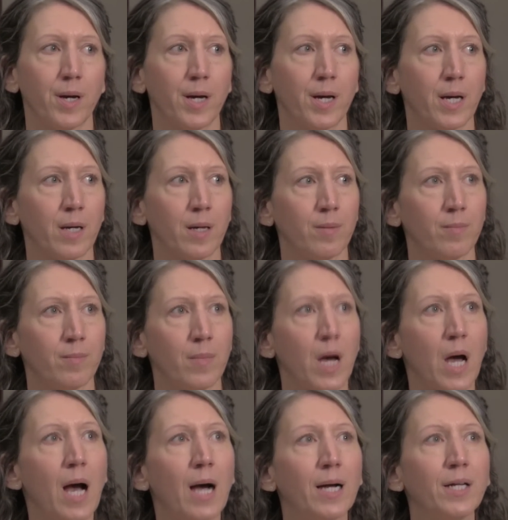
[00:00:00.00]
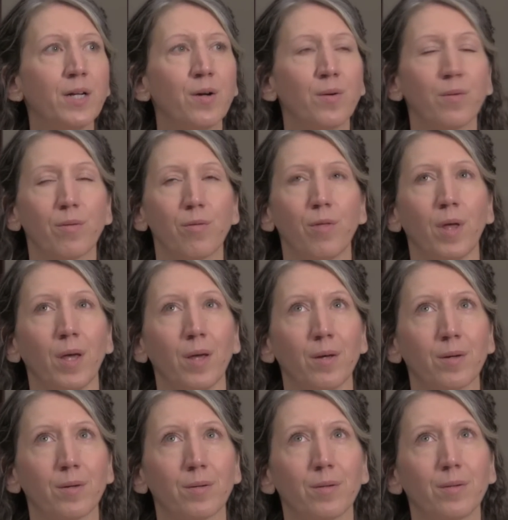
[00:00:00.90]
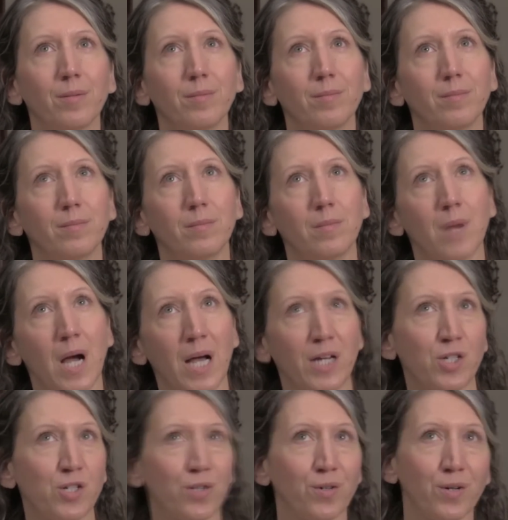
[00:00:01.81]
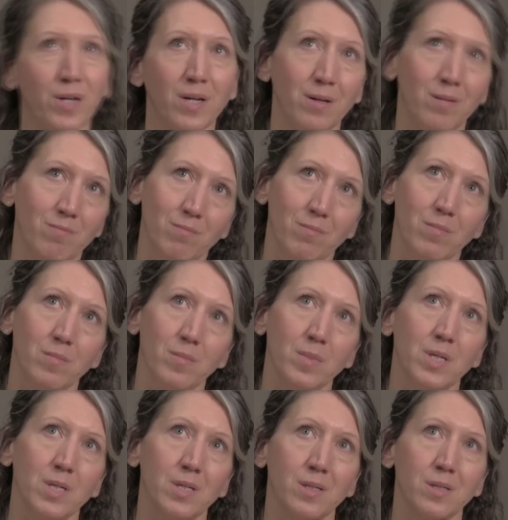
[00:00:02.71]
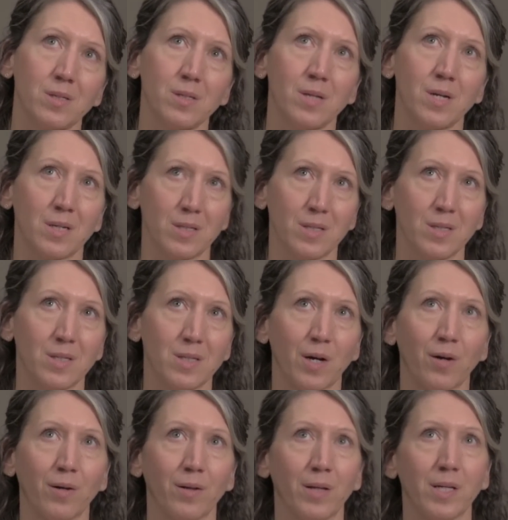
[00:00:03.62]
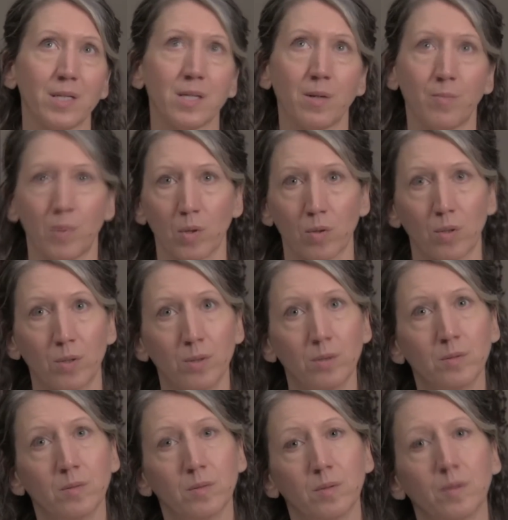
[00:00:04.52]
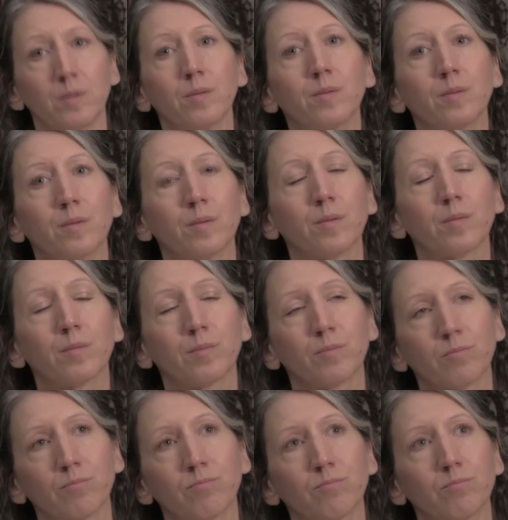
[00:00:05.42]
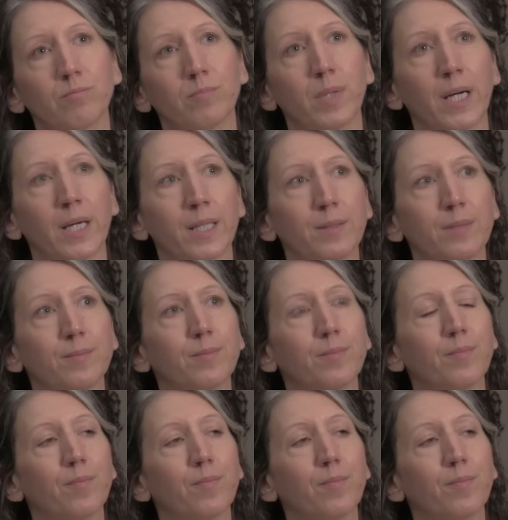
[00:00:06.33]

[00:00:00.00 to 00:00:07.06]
I don't think my journey is necessarily typical, but